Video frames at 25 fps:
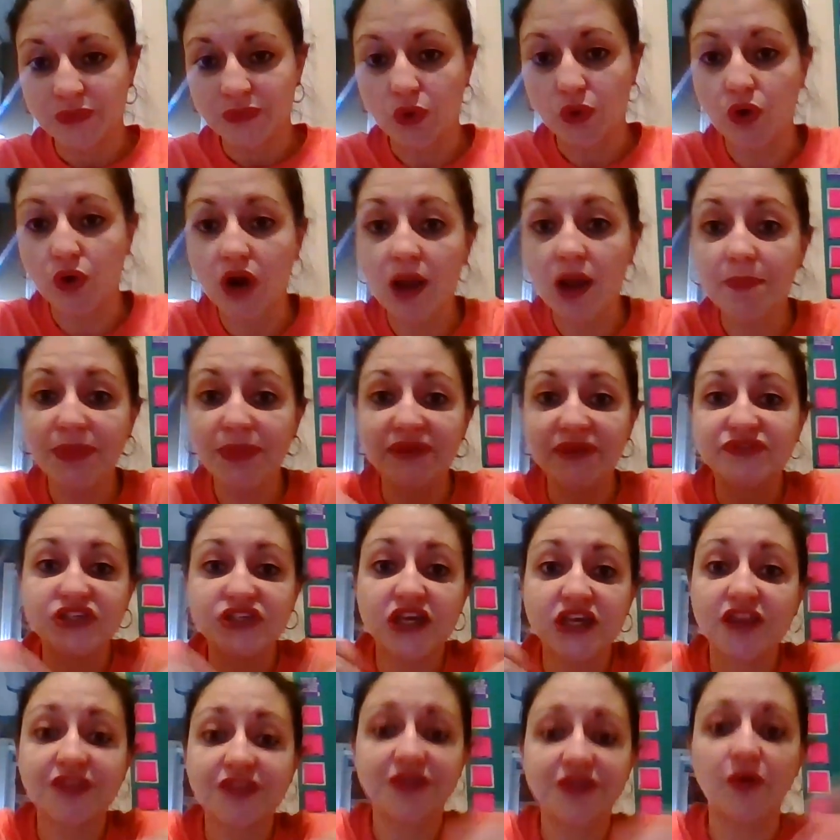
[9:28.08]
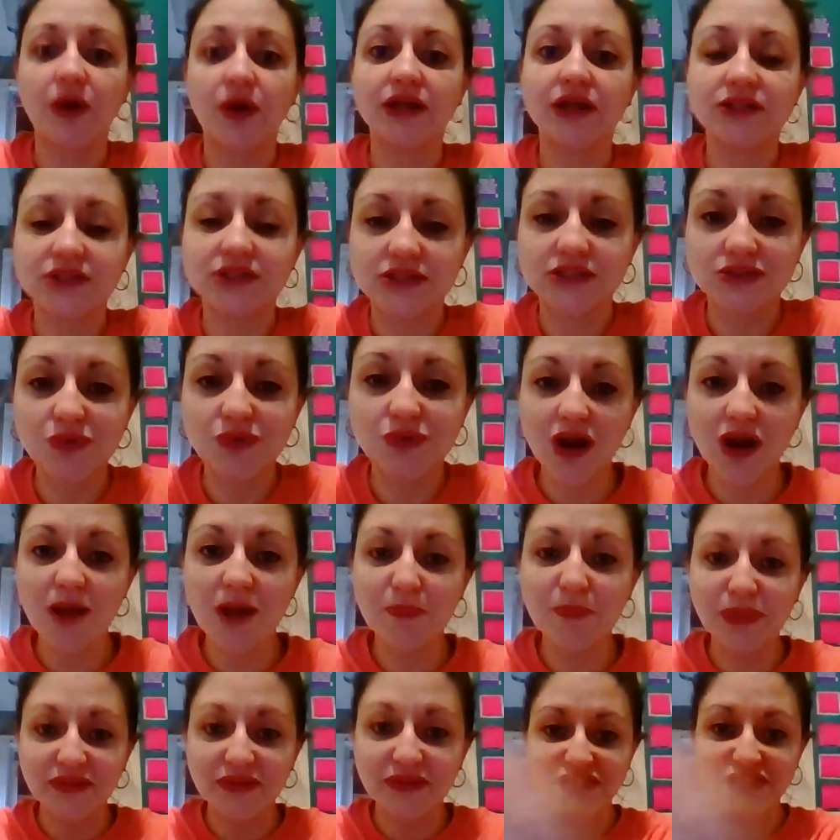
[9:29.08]
or uplifting thoughts or
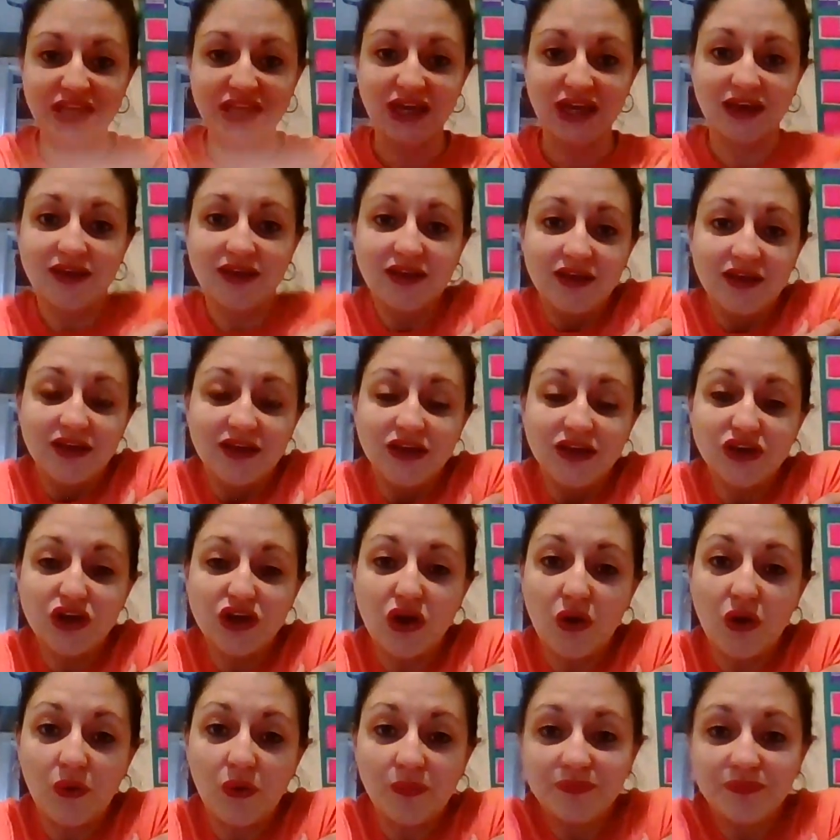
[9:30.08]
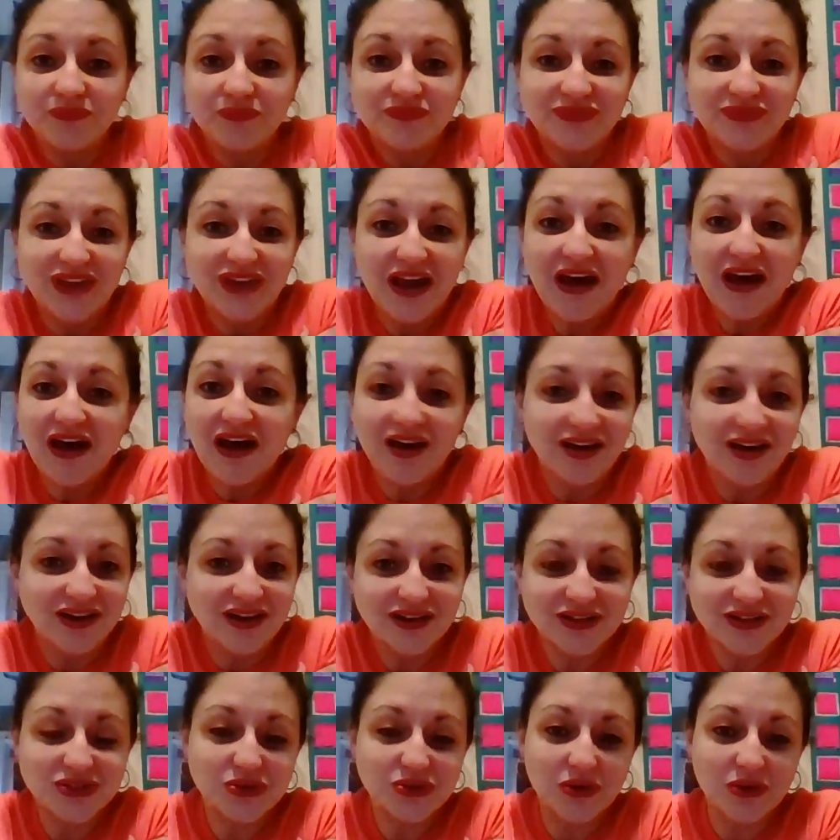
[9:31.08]
uplifting, you know,
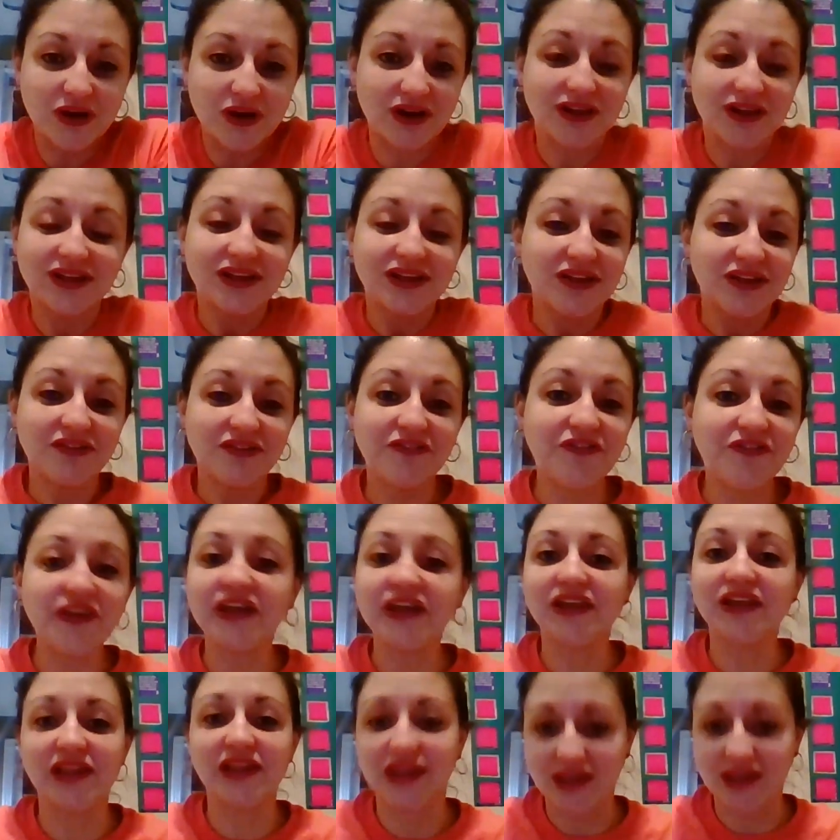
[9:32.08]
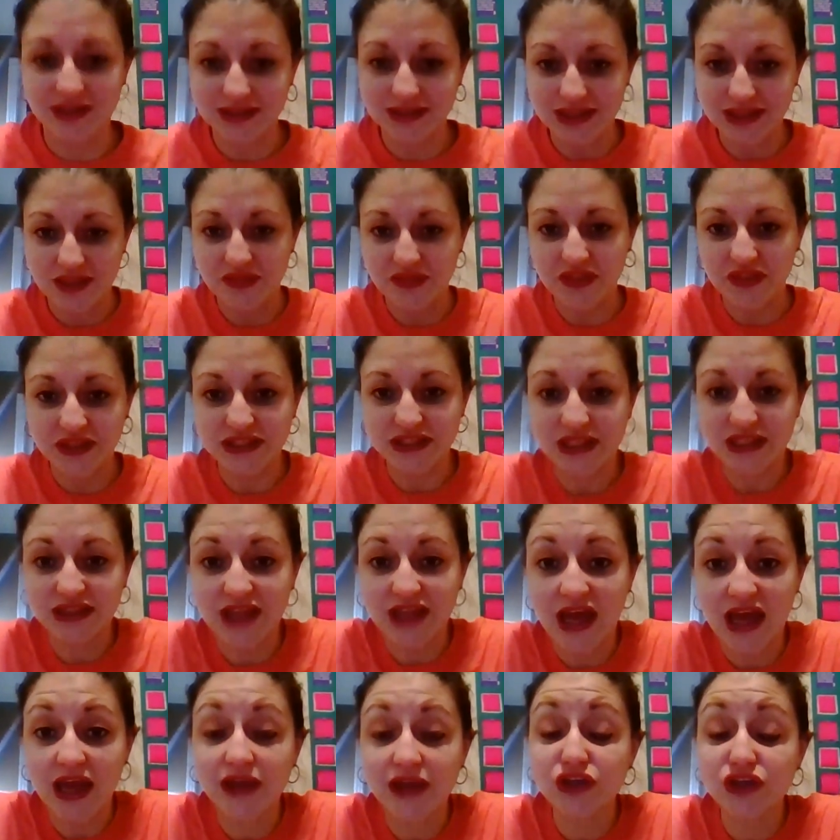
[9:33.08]
hugs or feelings and things like
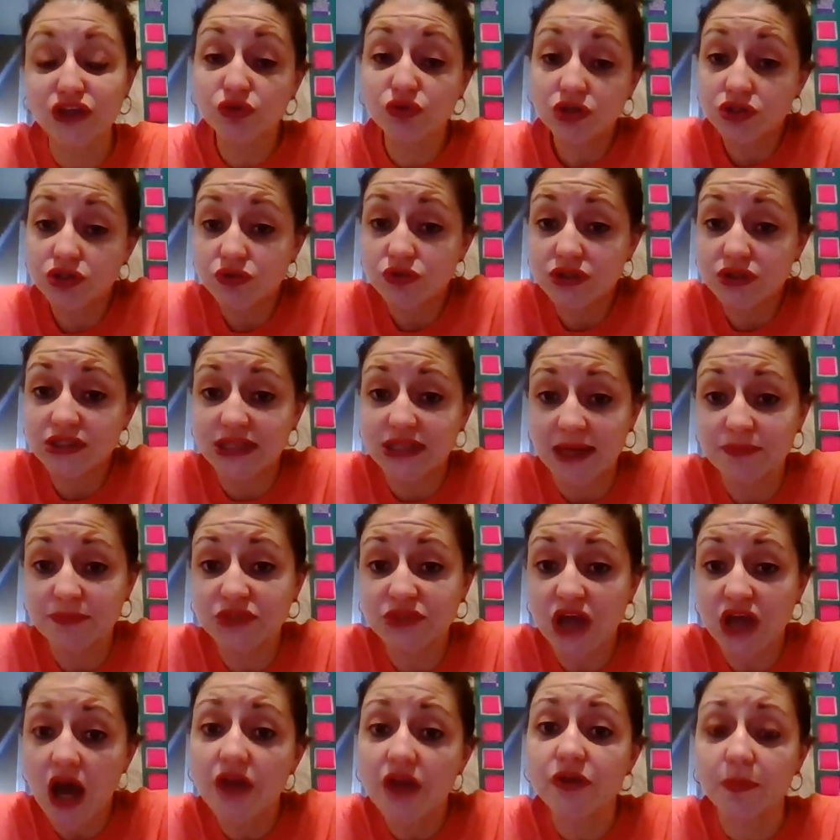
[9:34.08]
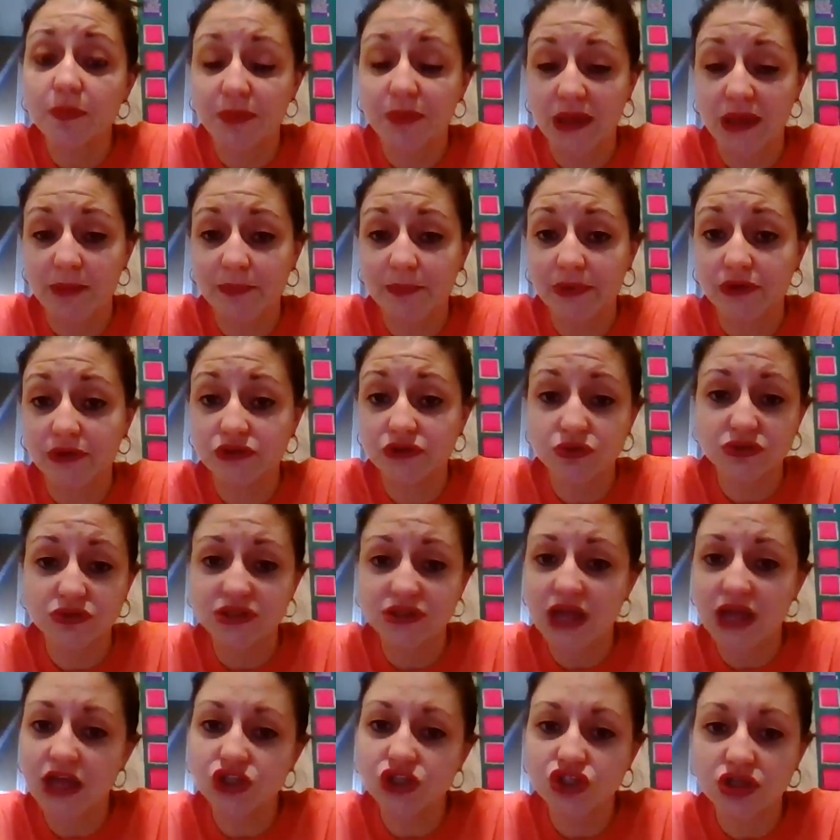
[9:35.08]
that. And you could do the same to other people. So it's
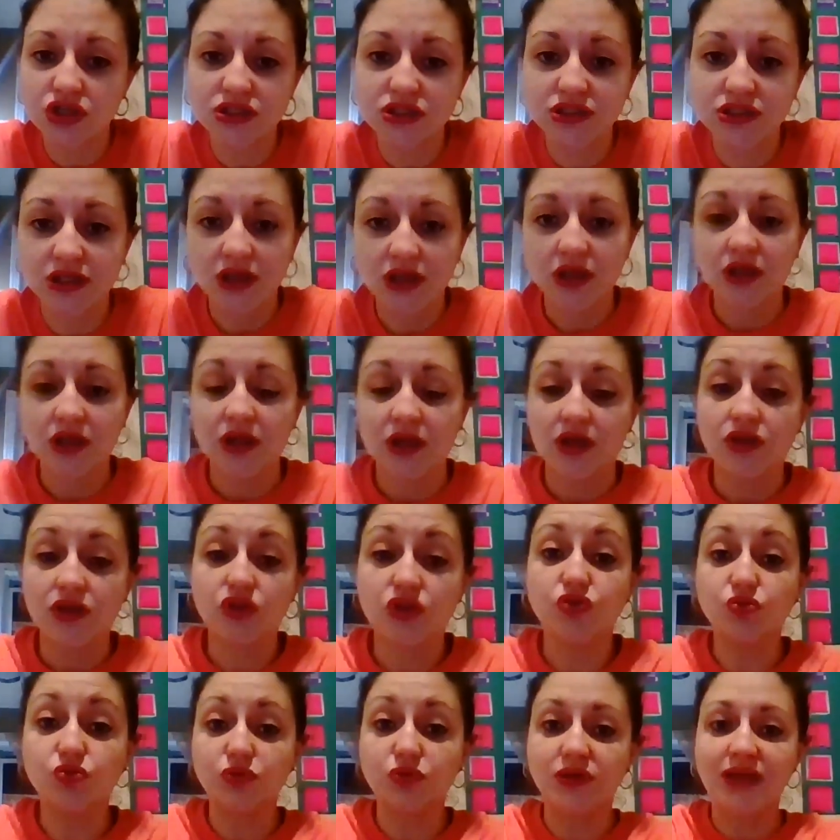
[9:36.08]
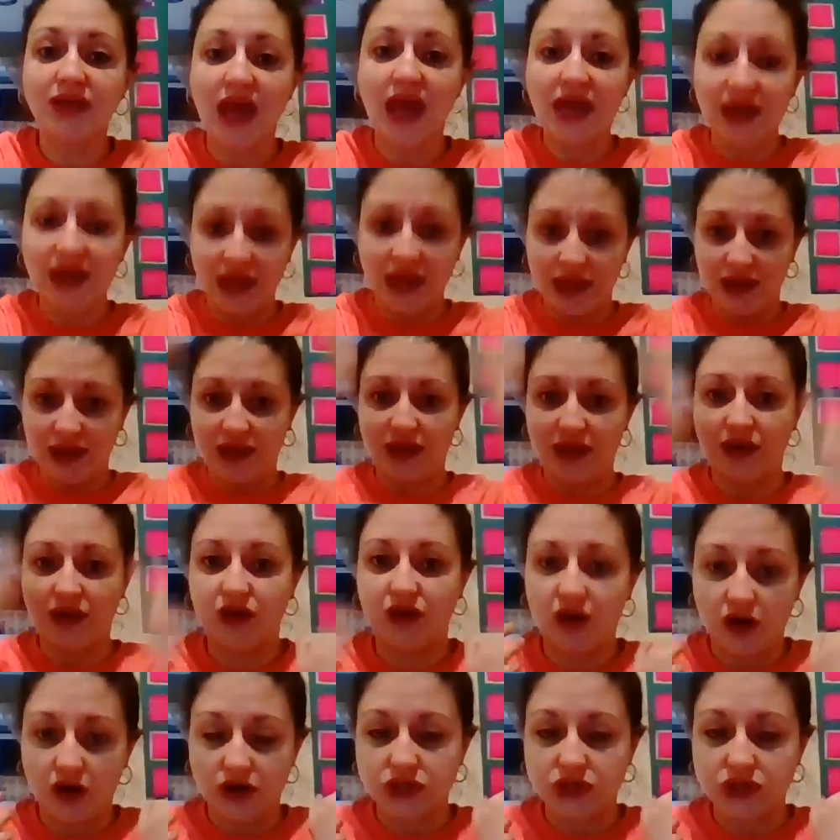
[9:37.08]
not just you getting
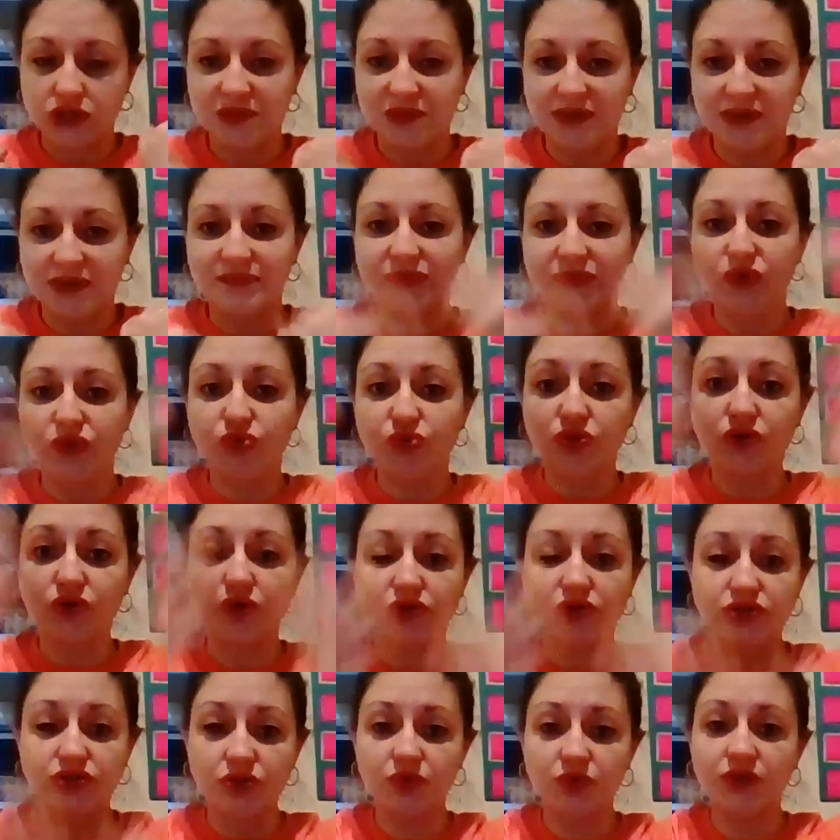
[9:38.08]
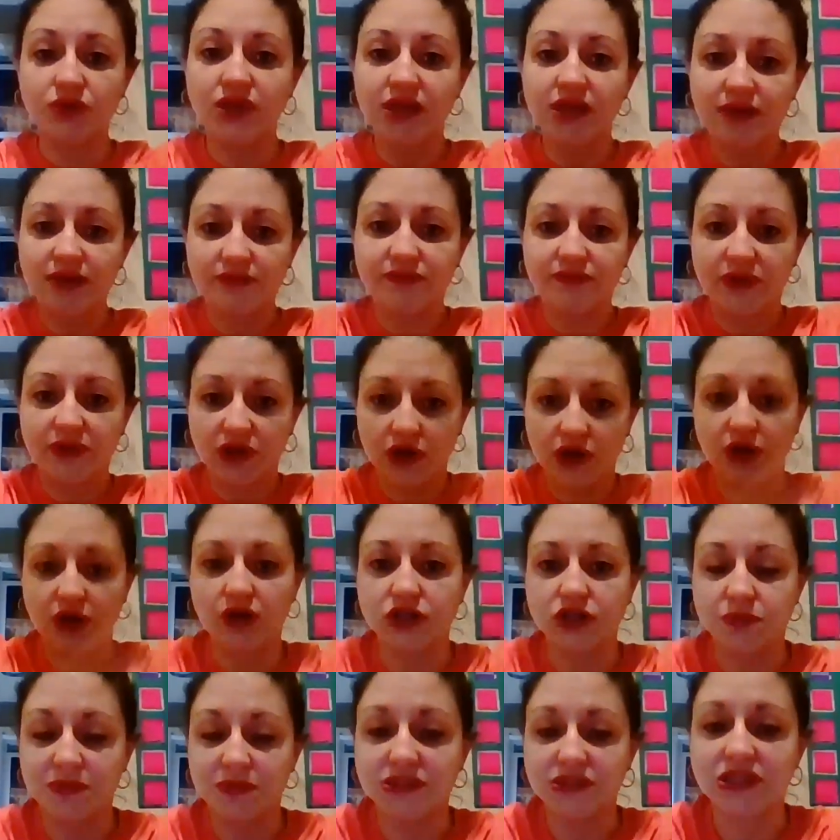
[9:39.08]
encouragement, you can also give
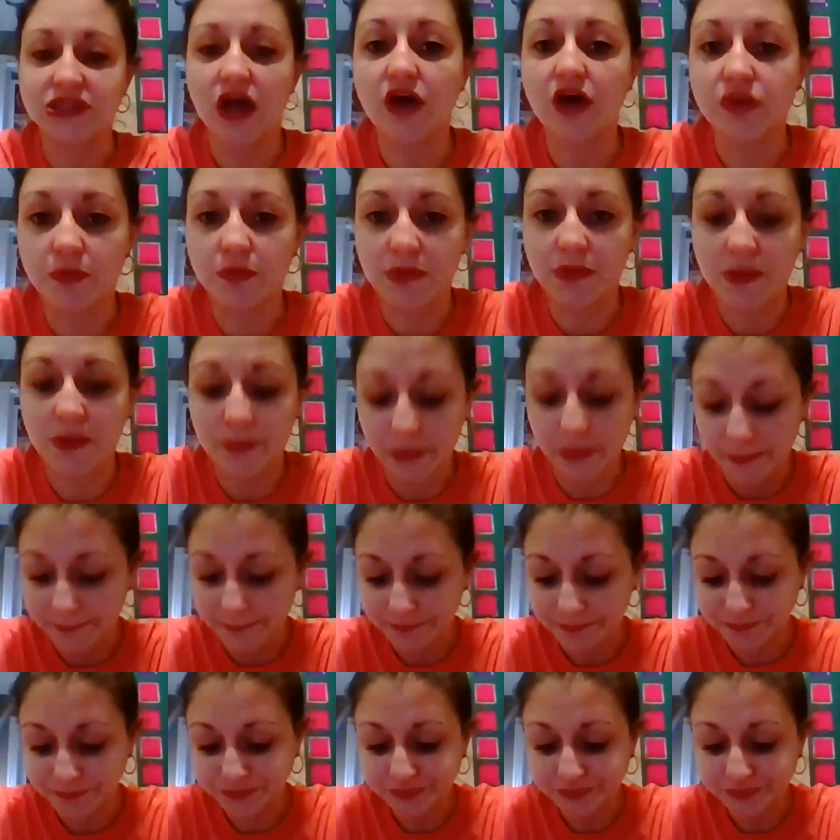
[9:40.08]
encouragement to other people.